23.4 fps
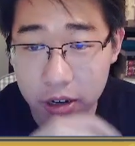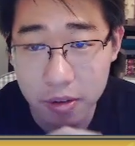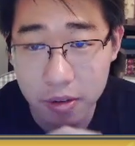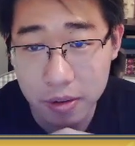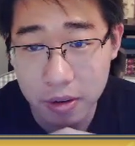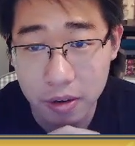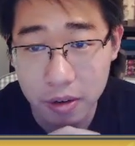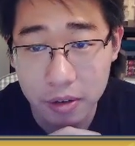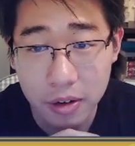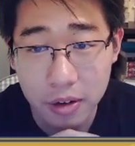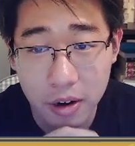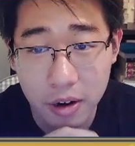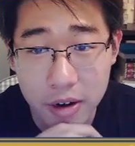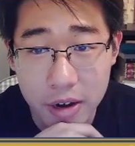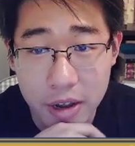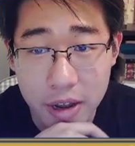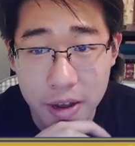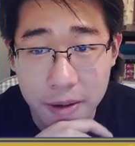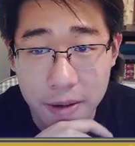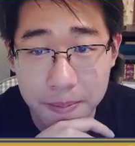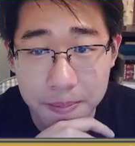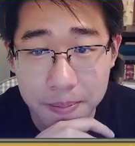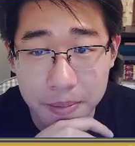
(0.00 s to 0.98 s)

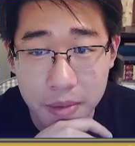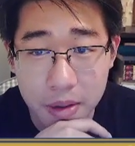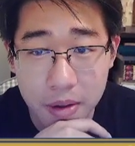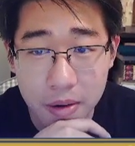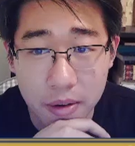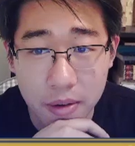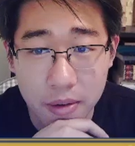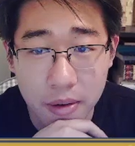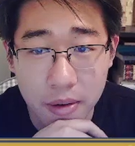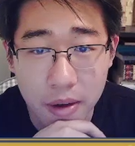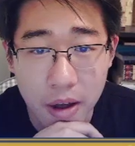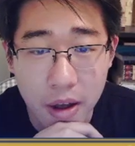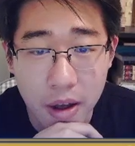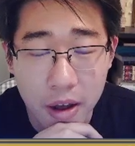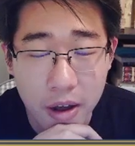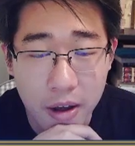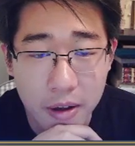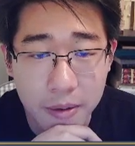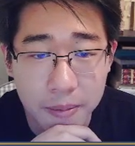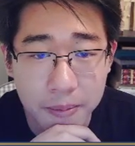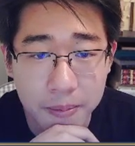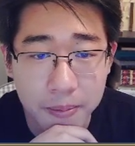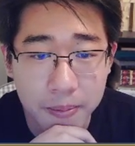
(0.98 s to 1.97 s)
Altaria
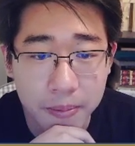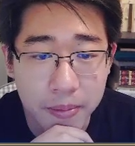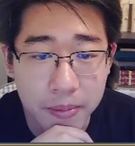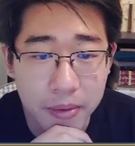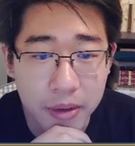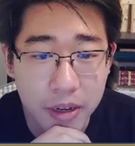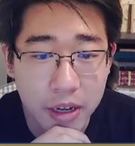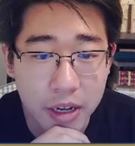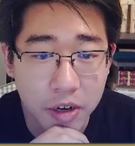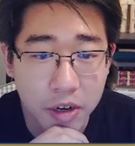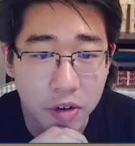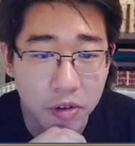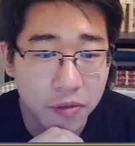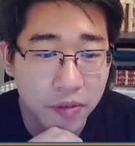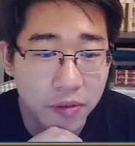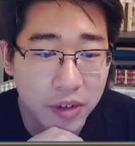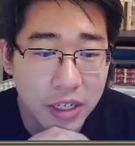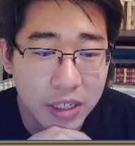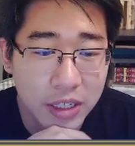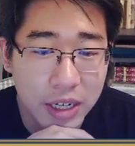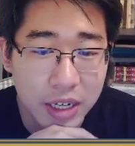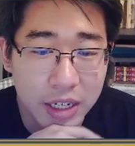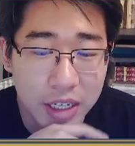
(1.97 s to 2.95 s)
and you
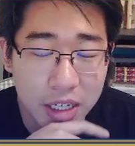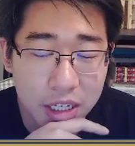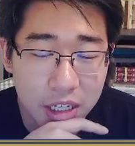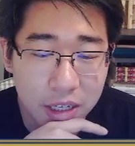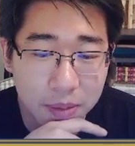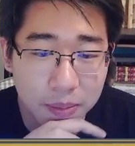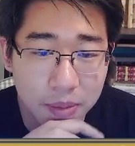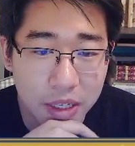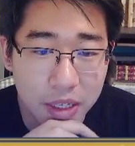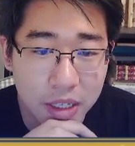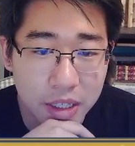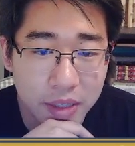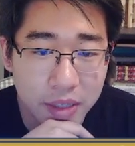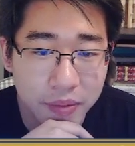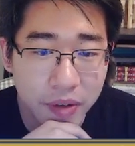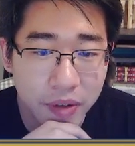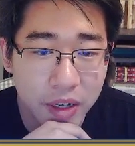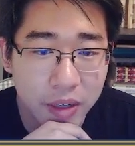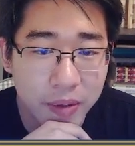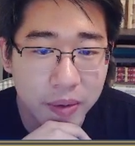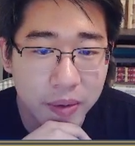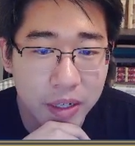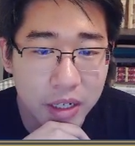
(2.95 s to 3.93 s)
face that team, it's
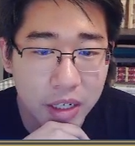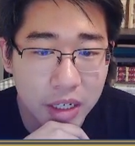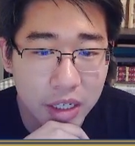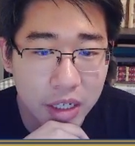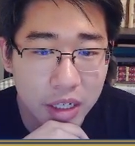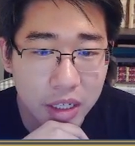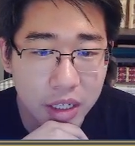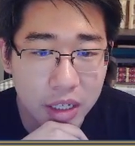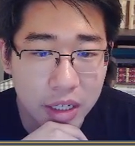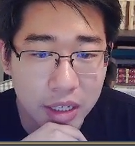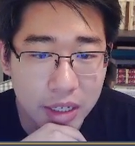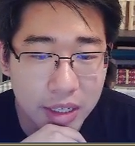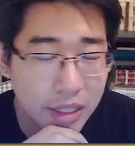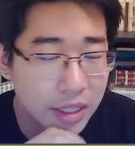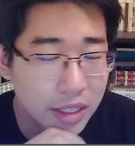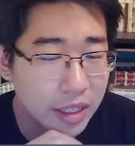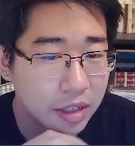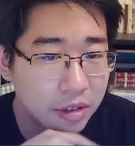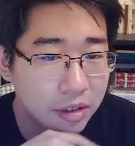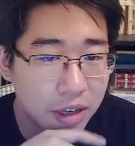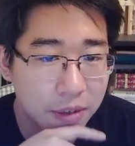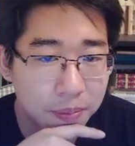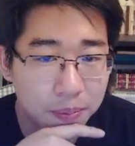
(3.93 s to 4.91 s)
very
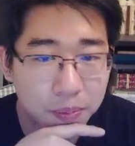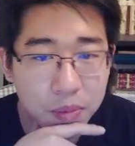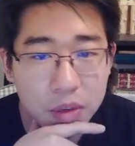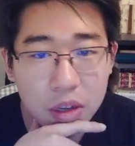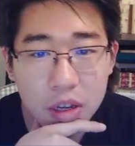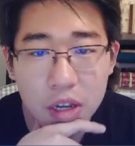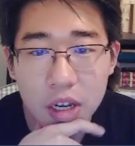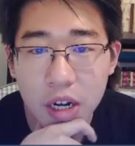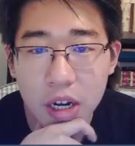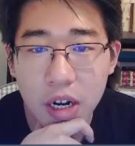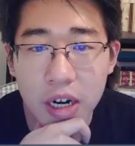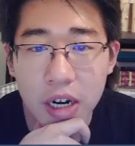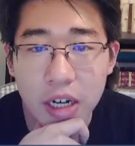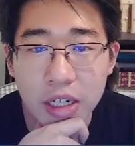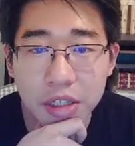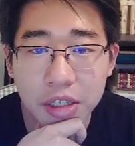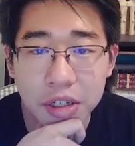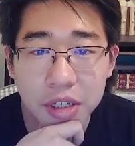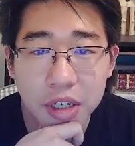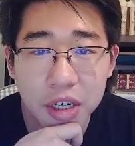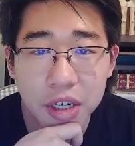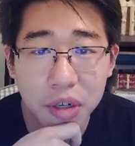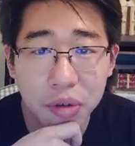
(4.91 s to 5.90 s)
easy, right? Alright, so
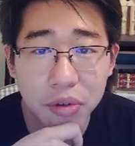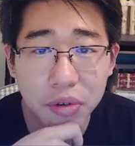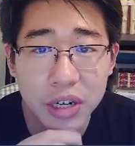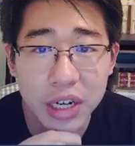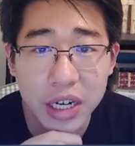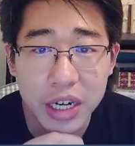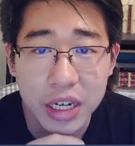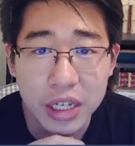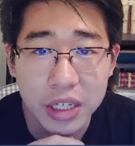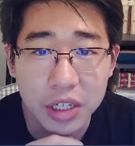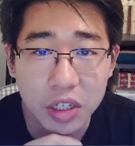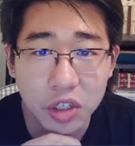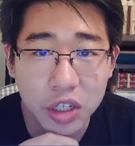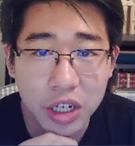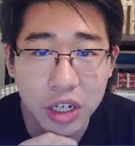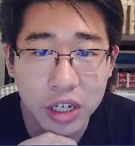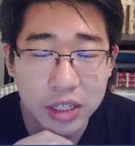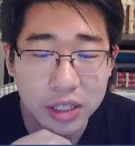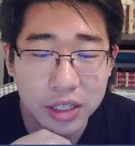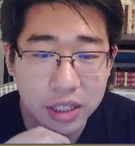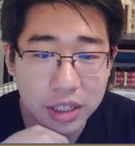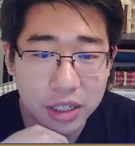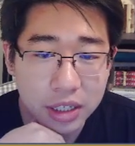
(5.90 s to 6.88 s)
here we're against a
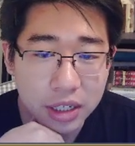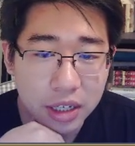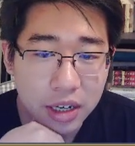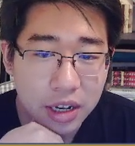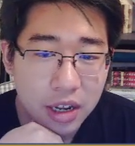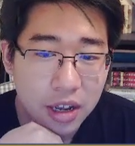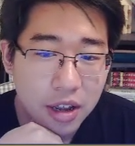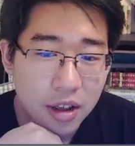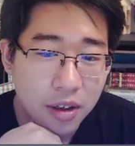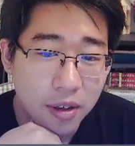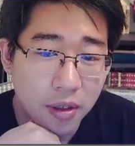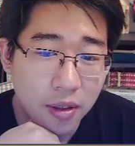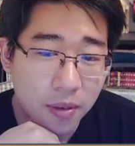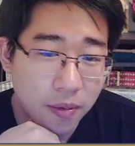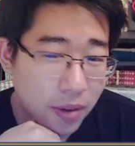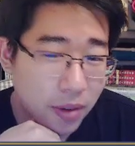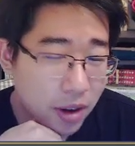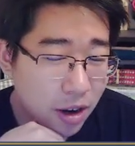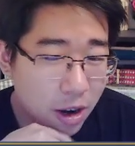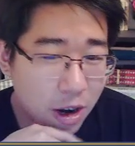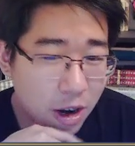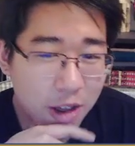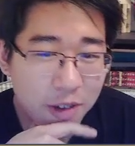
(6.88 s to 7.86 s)
Jellicent.
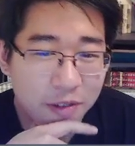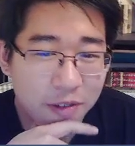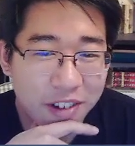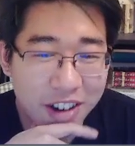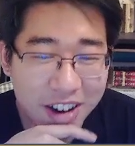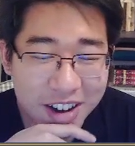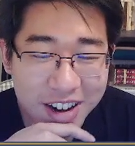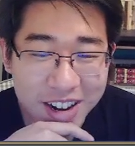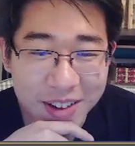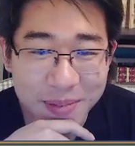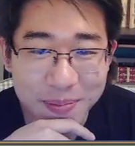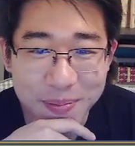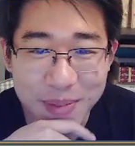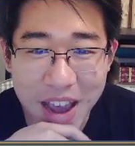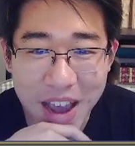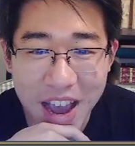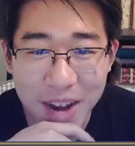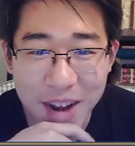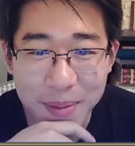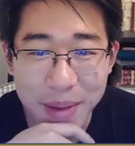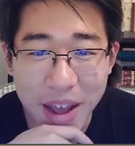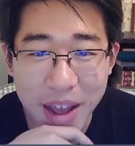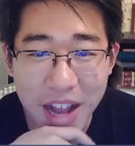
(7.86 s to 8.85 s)
Very
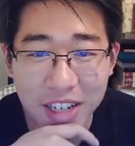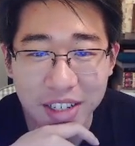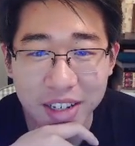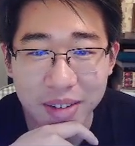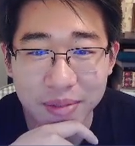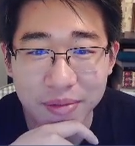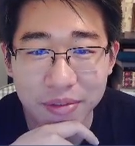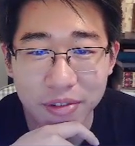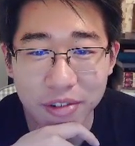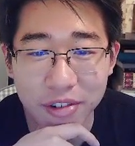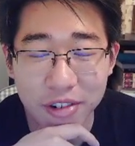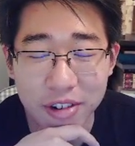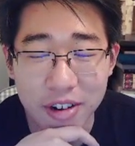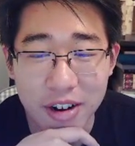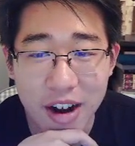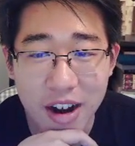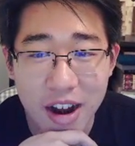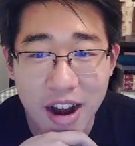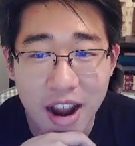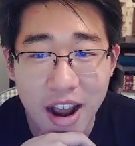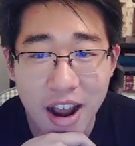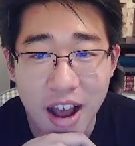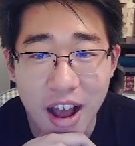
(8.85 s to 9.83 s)
bad matchup for
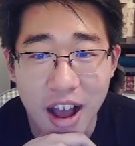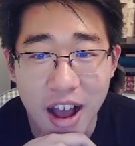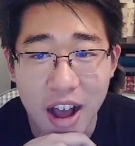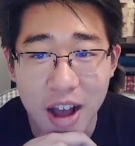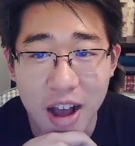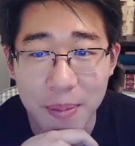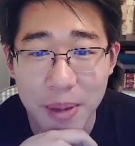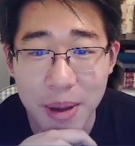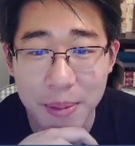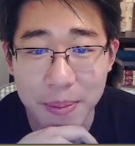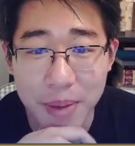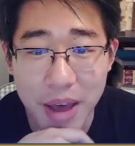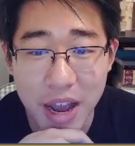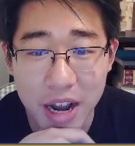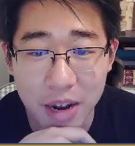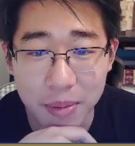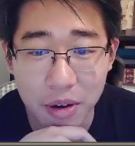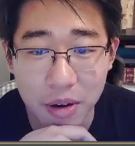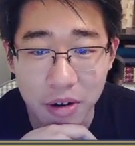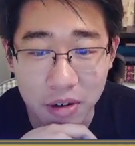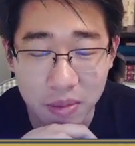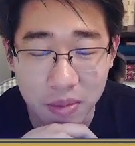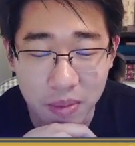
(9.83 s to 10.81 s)
my back
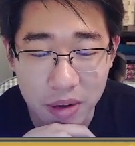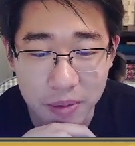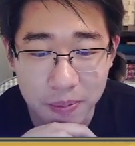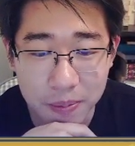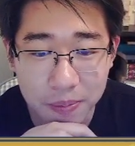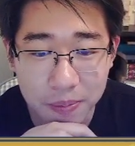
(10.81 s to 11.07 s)
Pokemon.